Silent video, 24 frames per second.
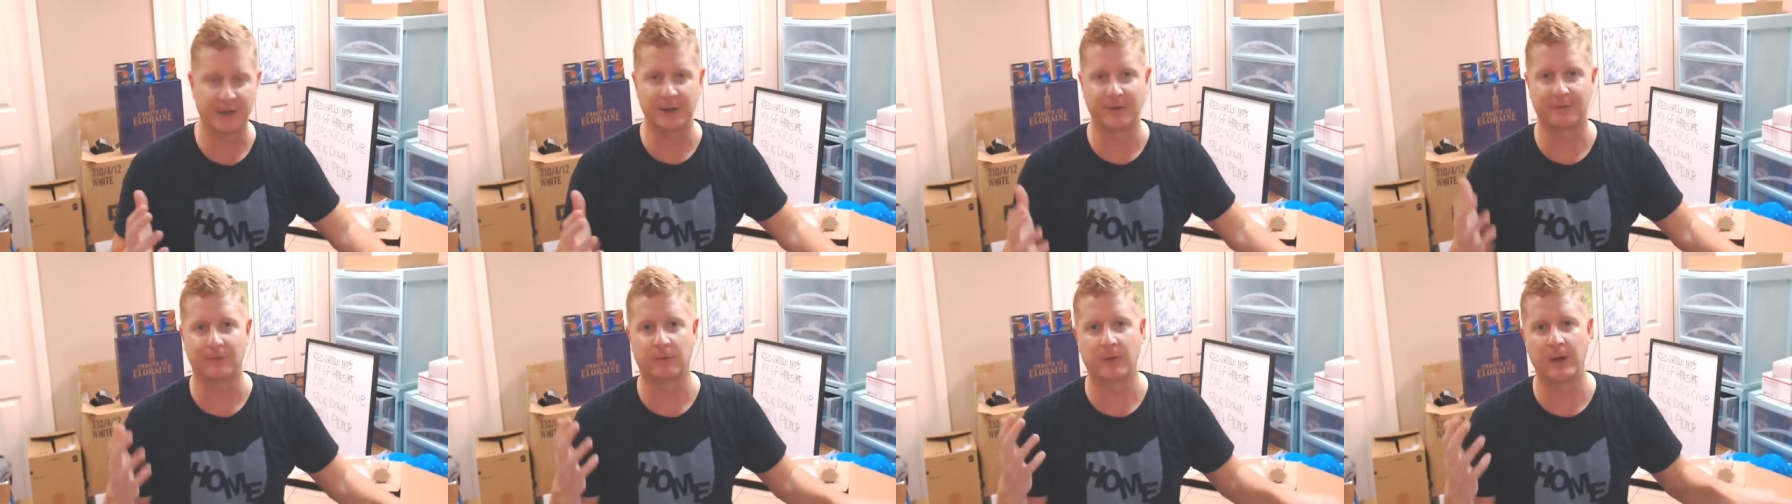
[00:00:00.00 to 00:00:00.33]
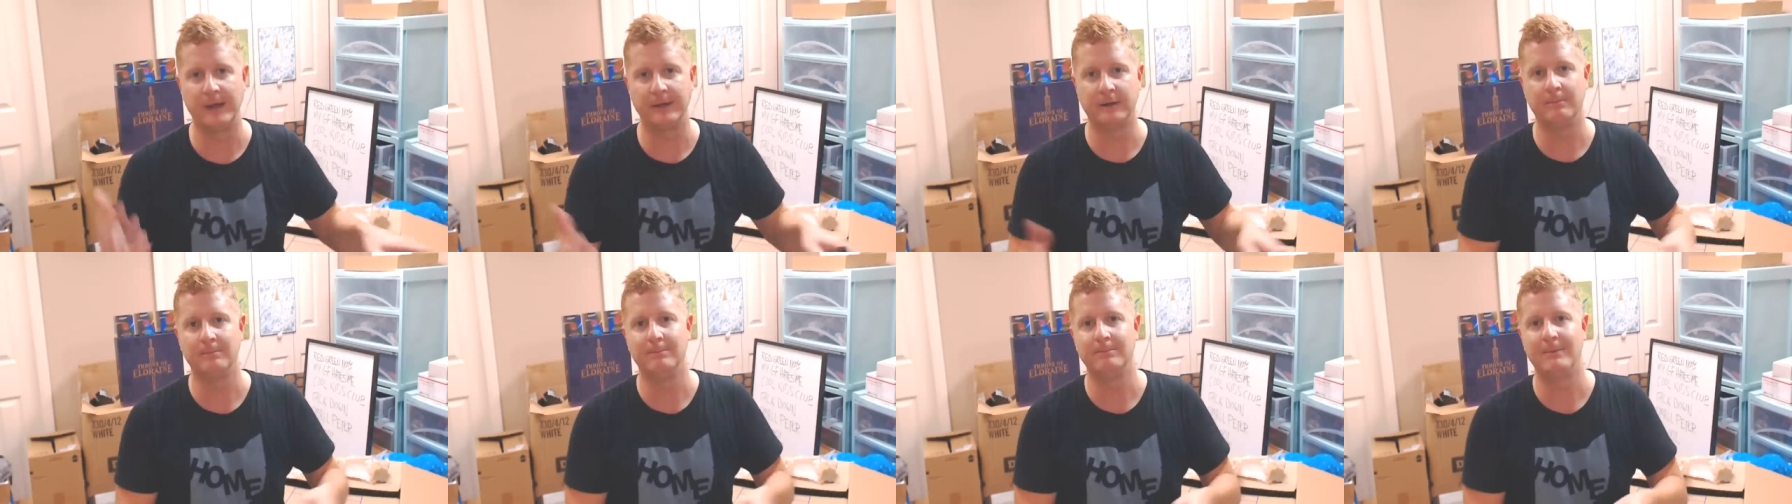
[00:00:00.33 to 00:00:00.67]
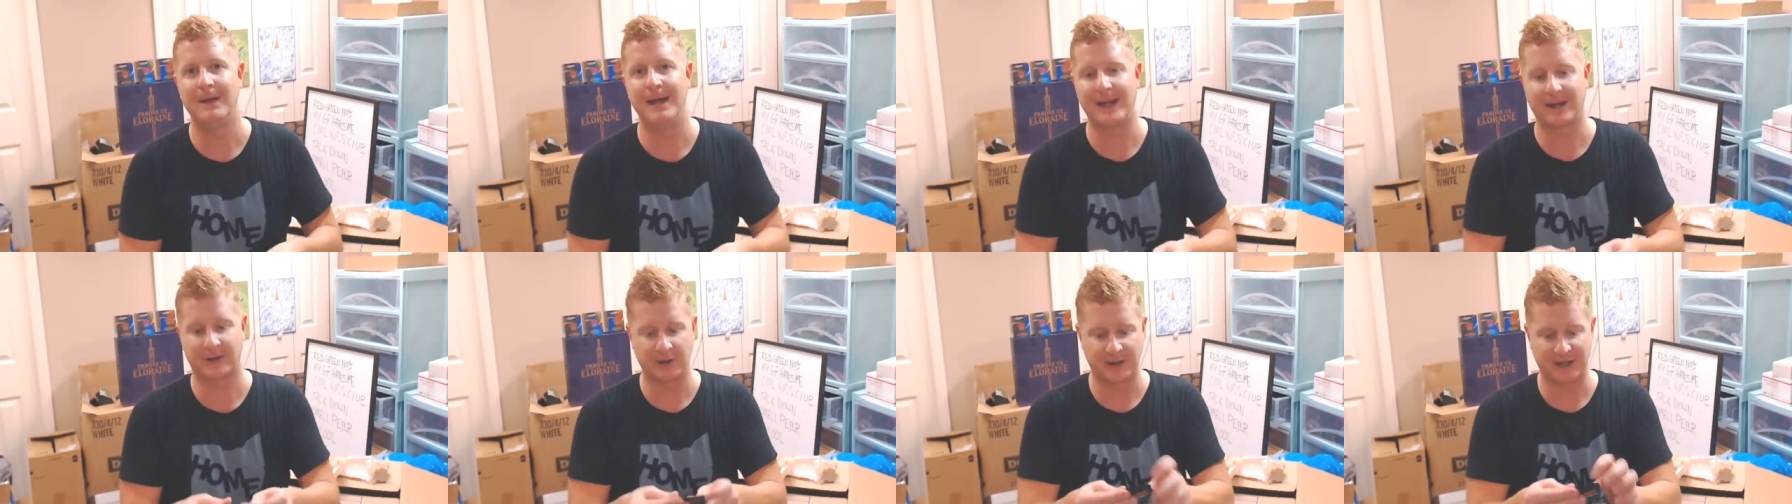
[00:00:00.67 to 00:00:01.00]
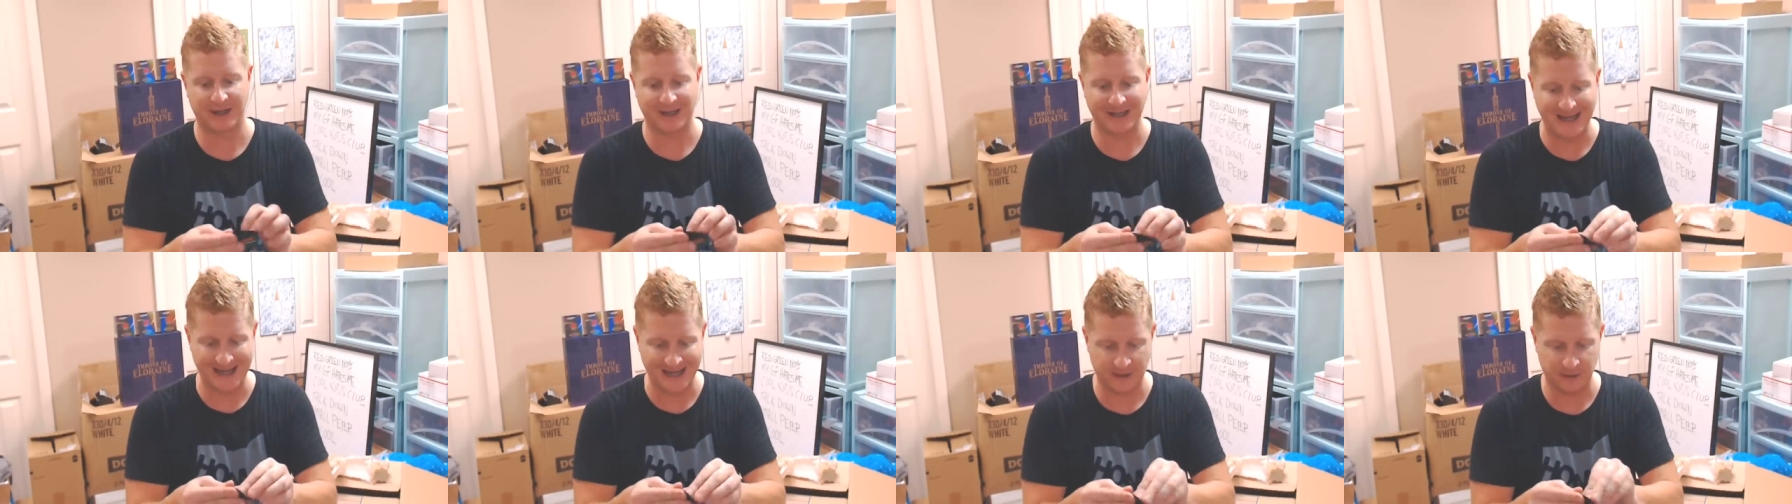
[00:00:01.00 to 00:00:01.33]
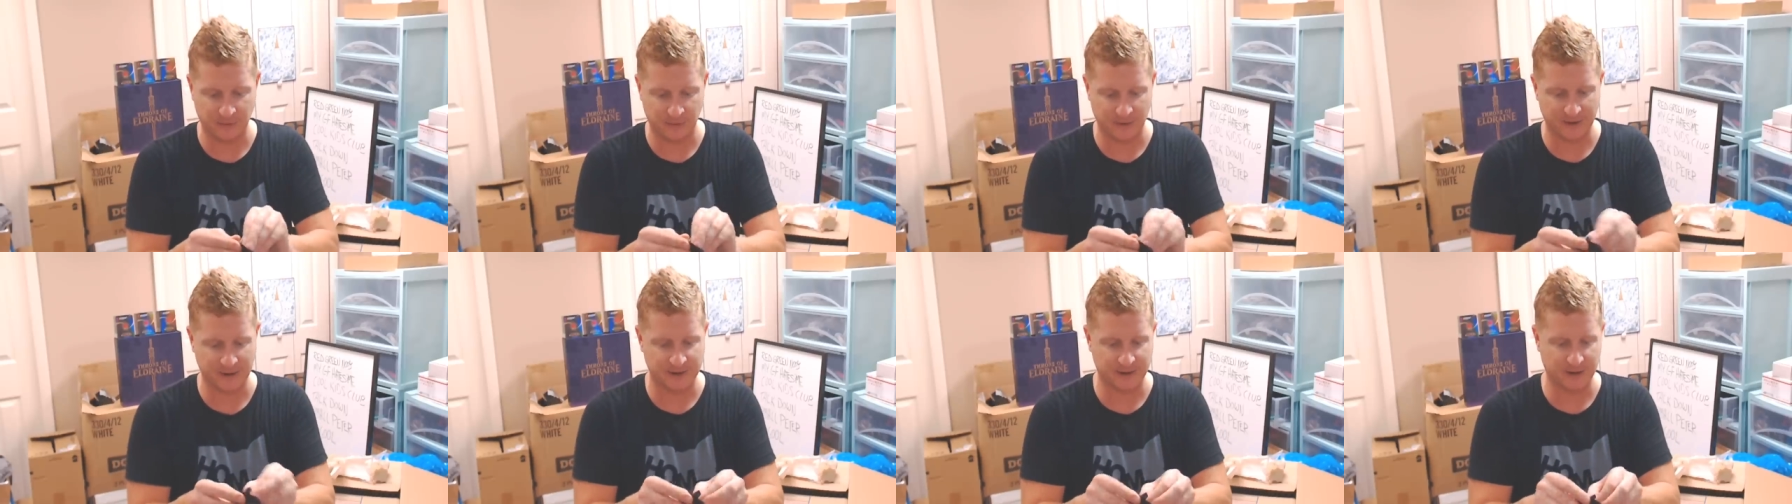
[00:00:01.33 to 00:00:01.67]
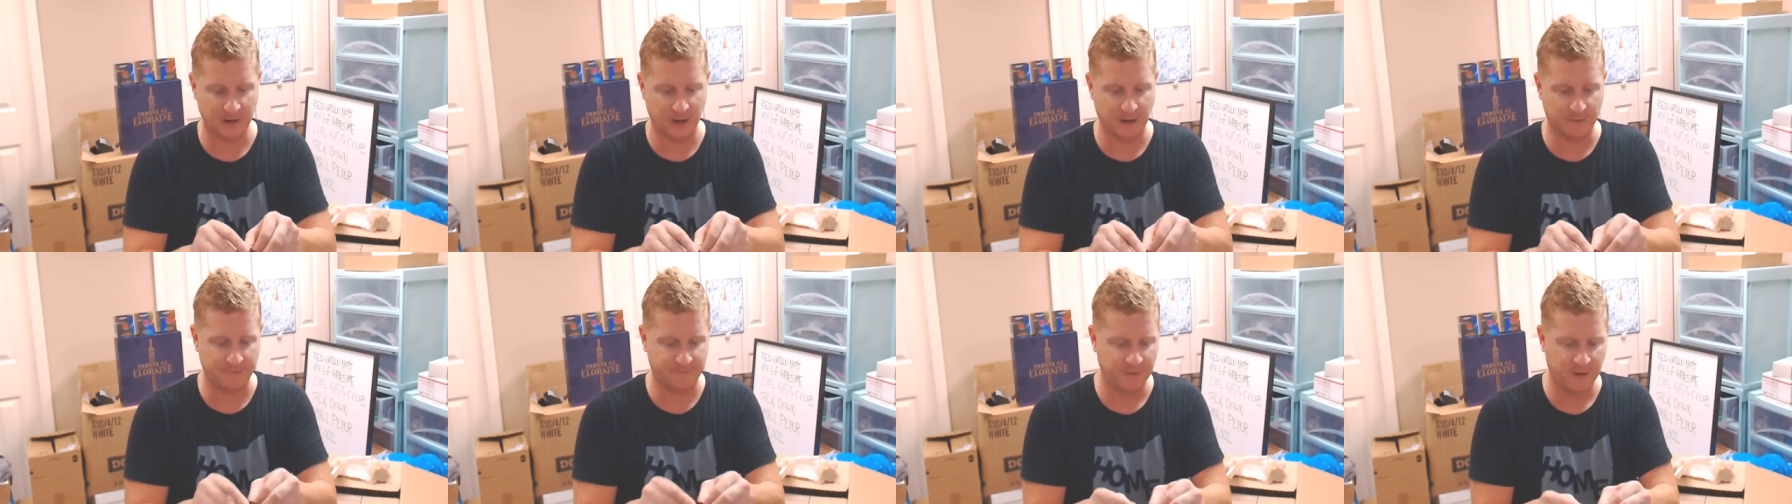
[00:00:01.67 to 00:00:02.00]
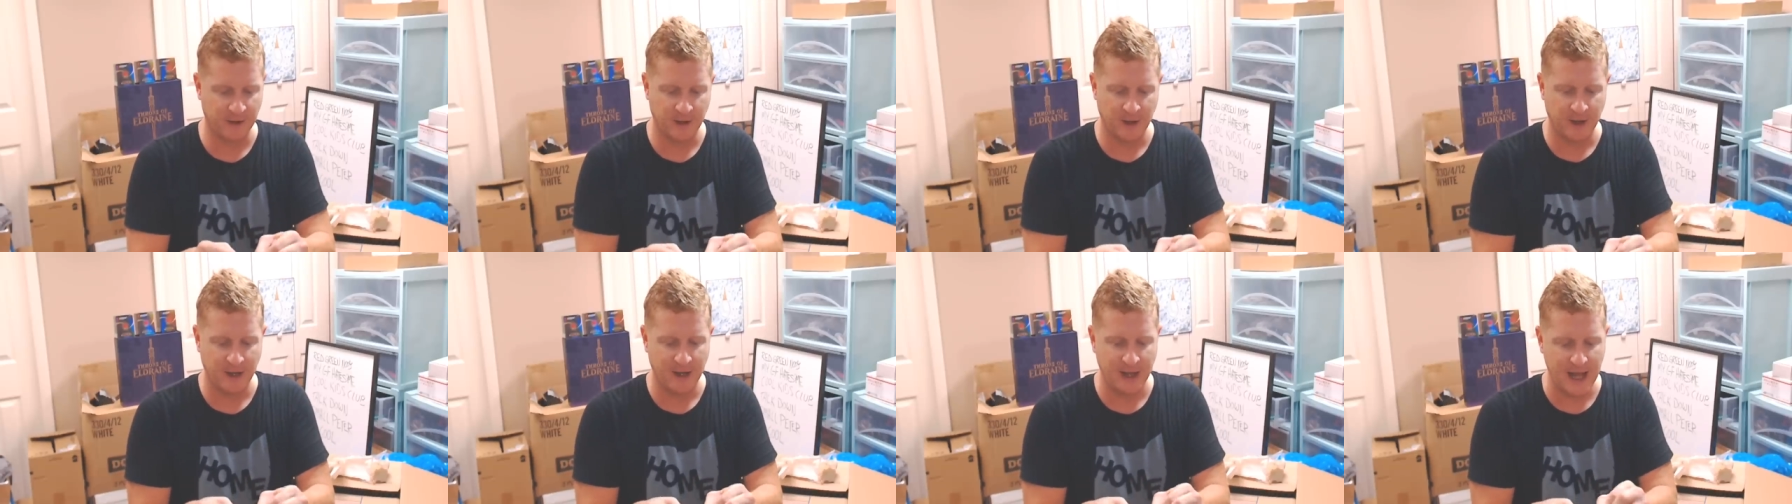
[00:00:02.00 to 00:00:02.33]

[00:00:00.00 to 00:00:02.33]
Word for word: of random Magic the Gathering stuff,